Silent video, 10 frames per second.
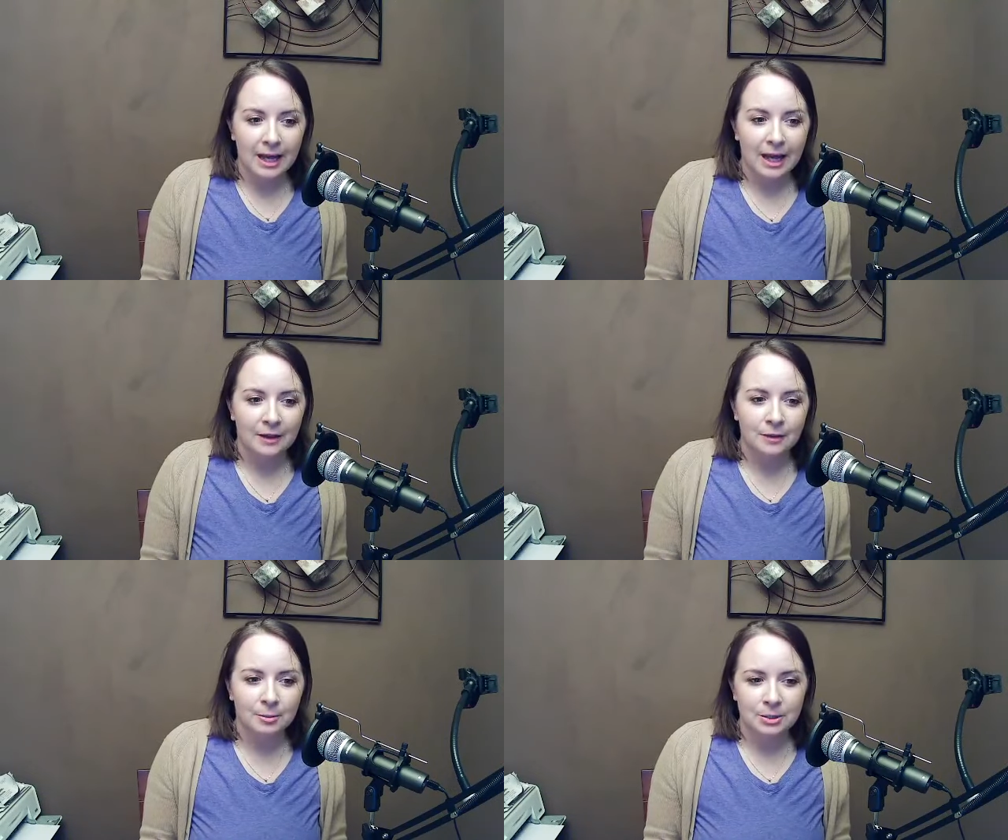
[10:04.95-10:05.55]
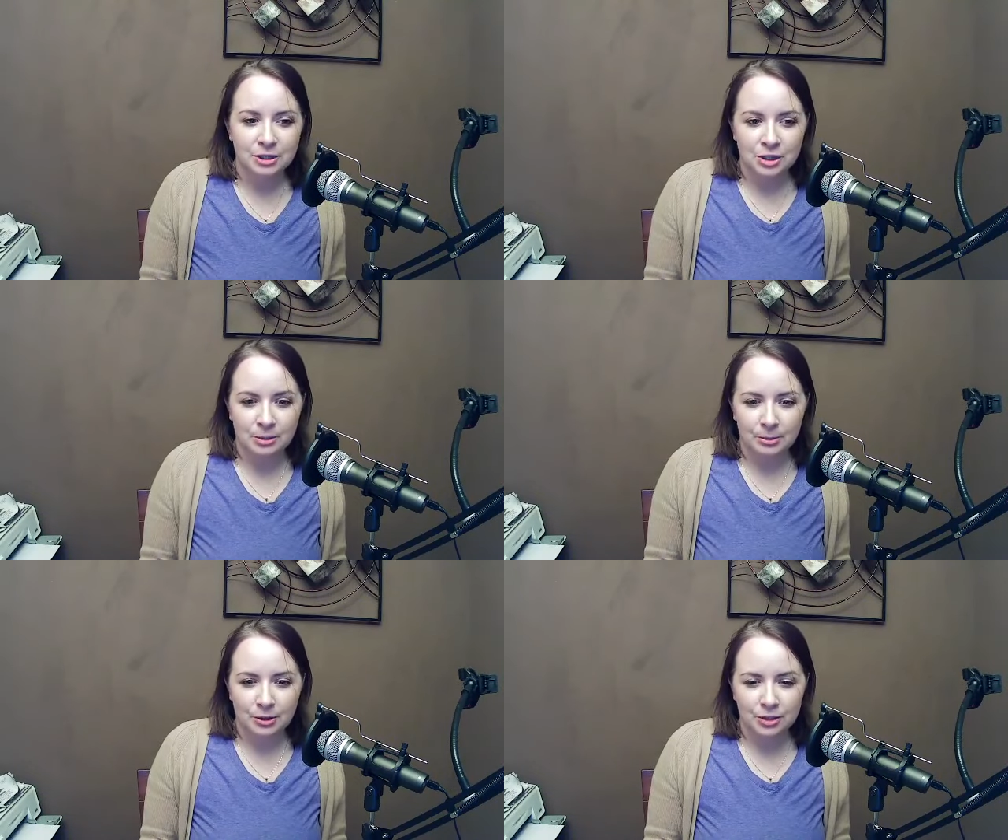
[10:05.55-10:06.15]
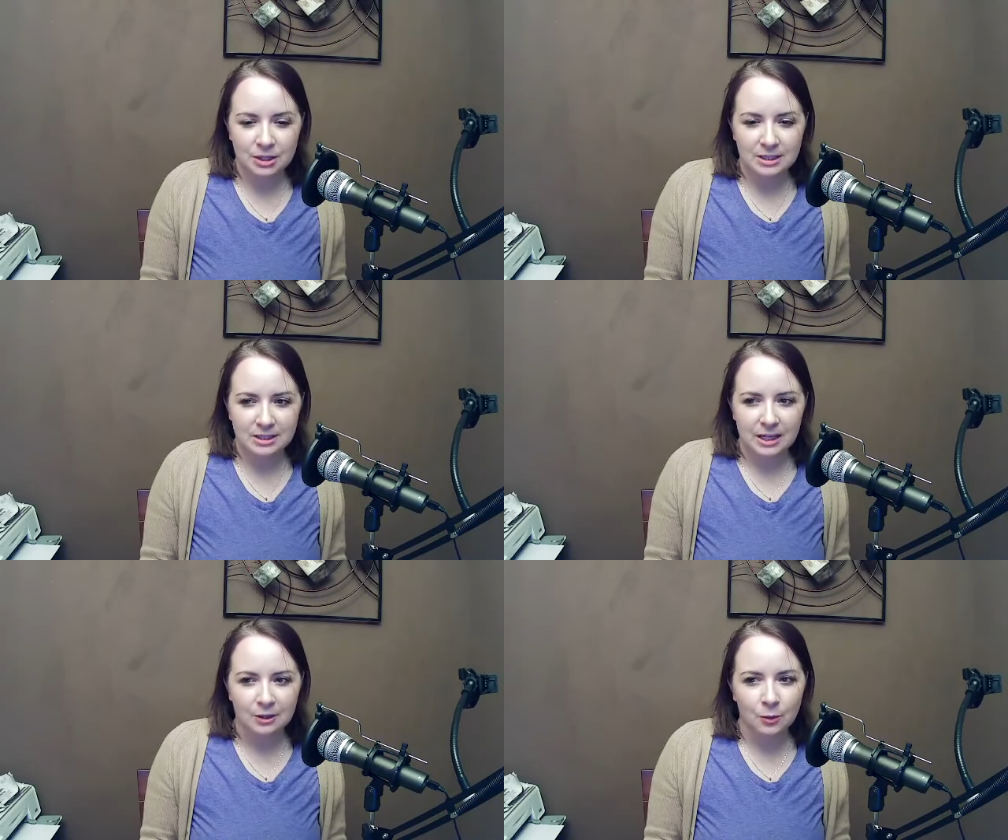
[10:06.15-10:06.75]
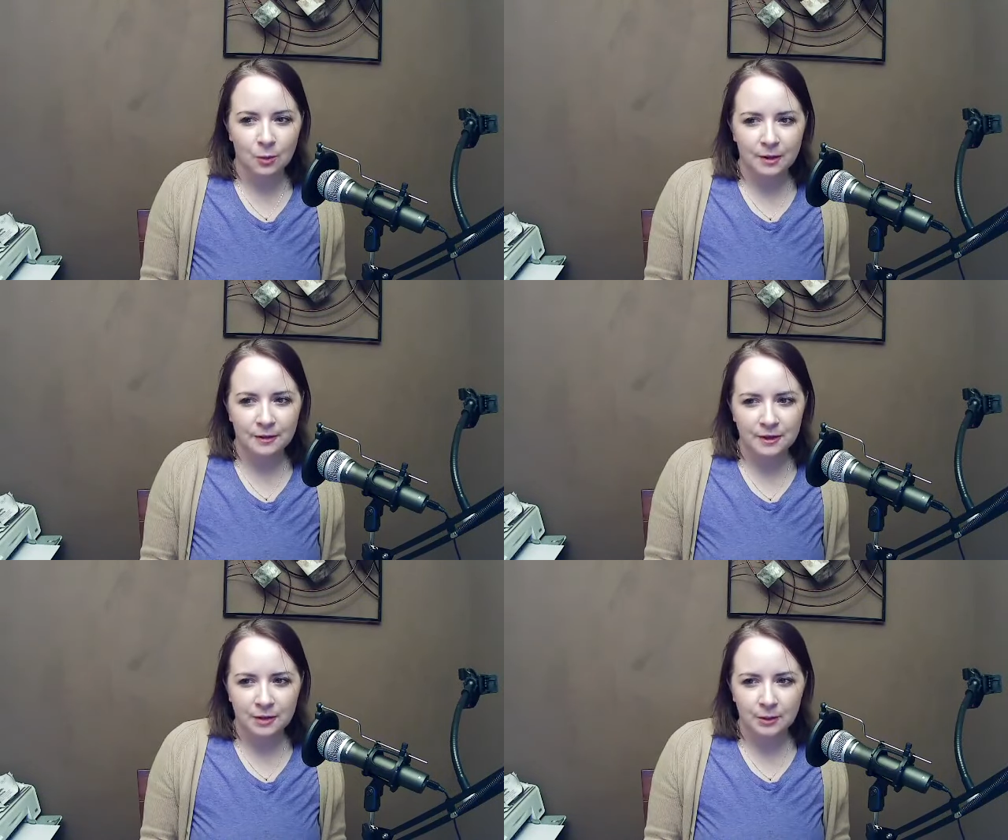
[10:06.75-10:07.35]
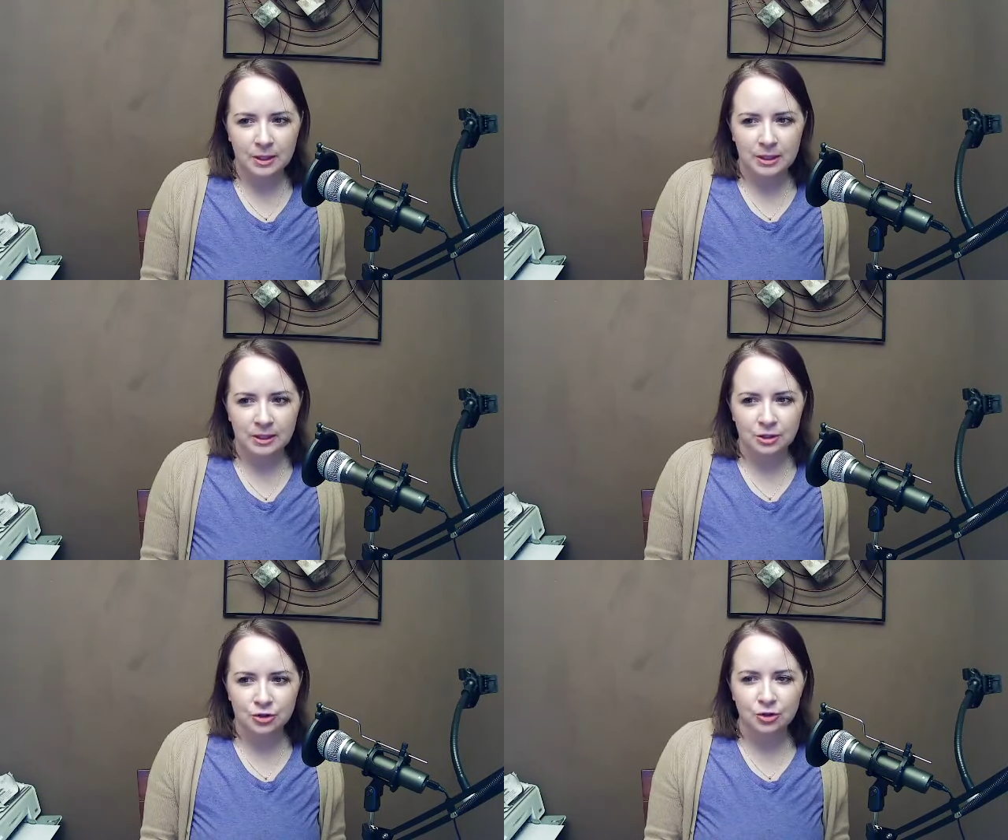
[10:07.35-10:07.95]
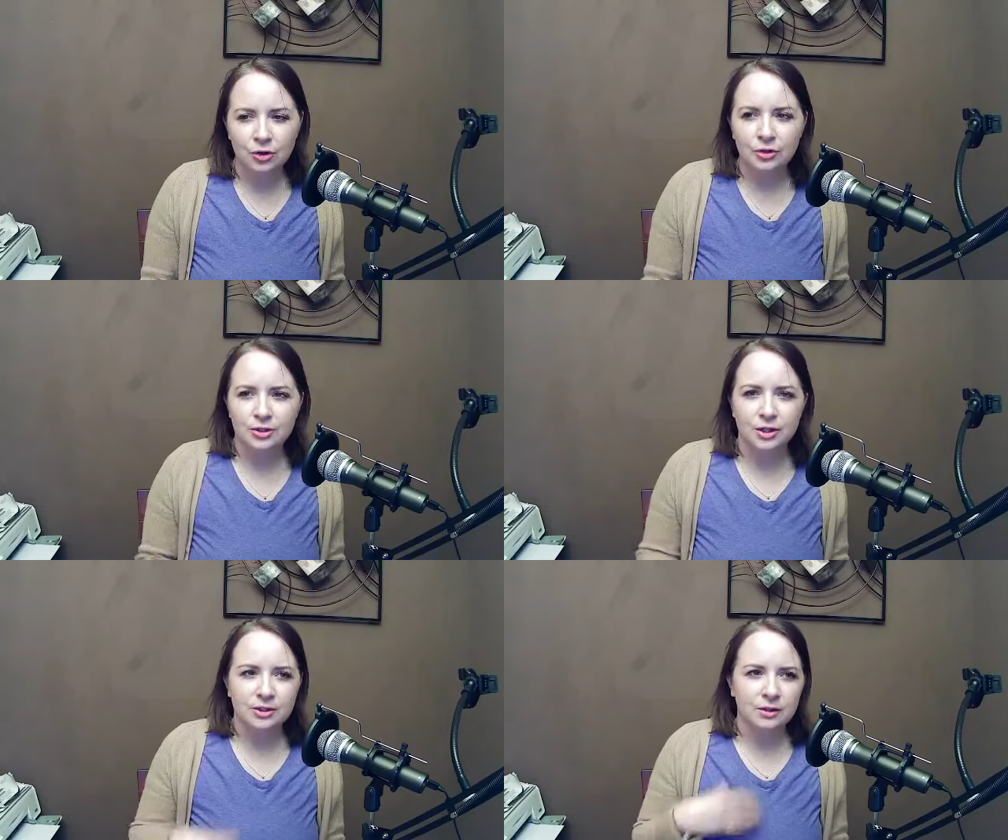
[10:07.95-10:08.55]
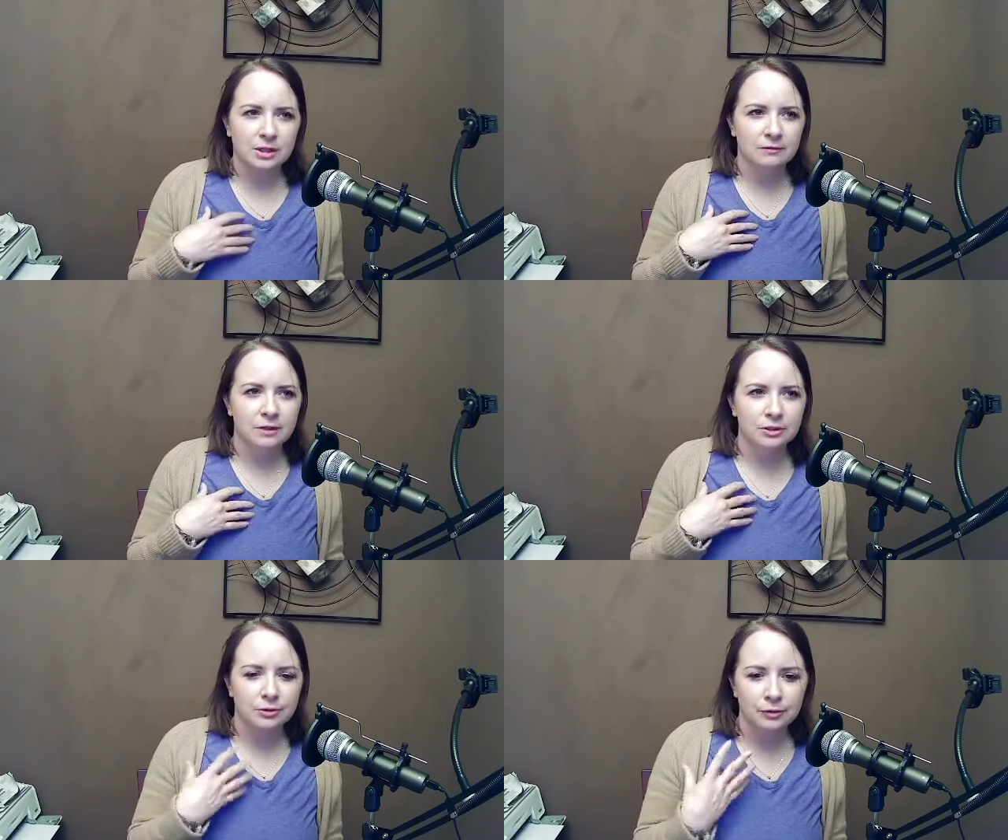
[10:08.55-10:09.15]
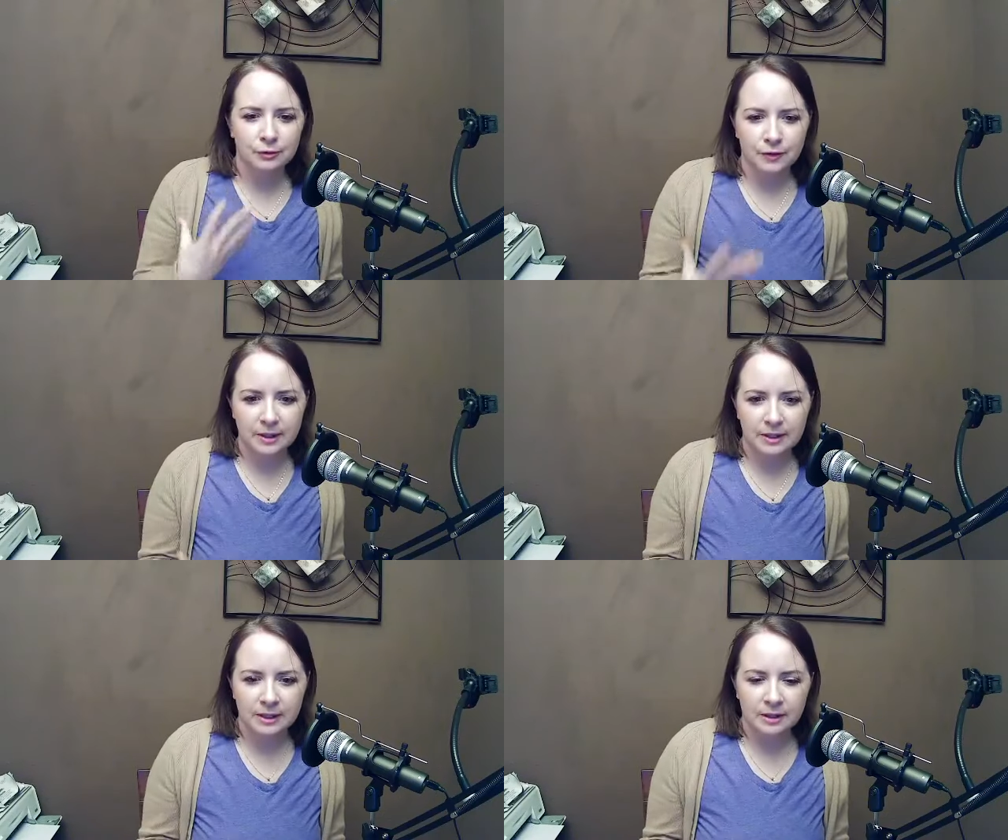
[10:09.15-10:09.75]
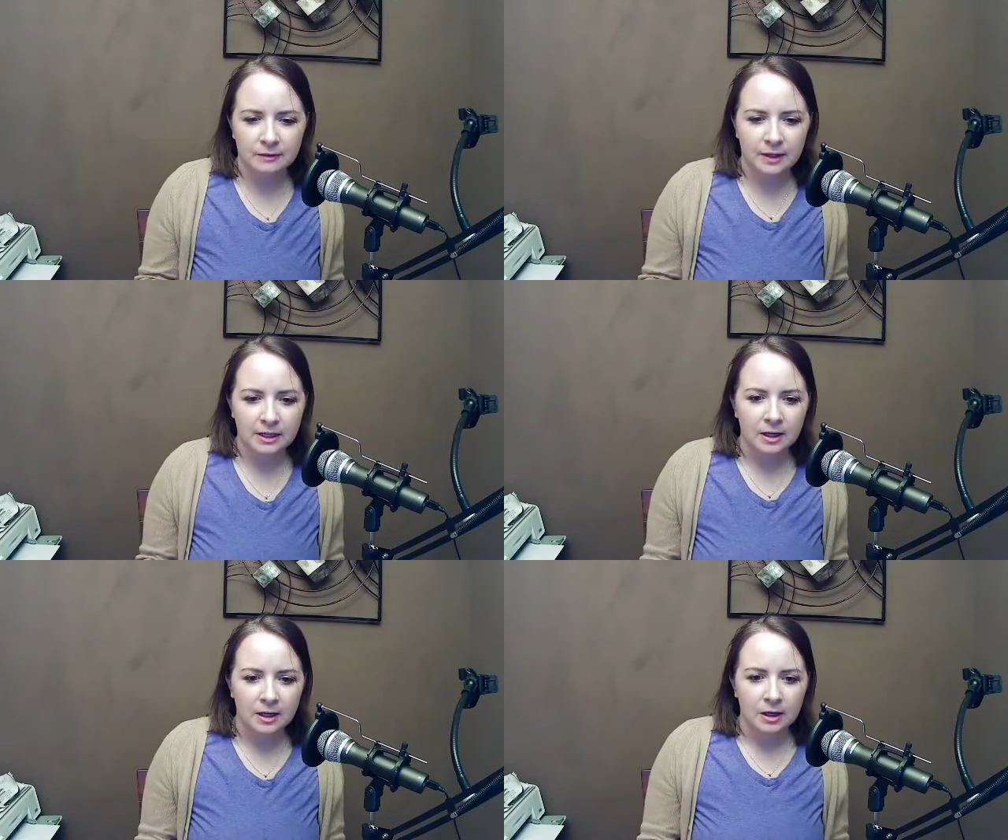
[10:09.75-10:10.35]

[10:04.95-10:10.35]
and the binging and purging it's like the one thing that we can control there's also this visceral feeling of like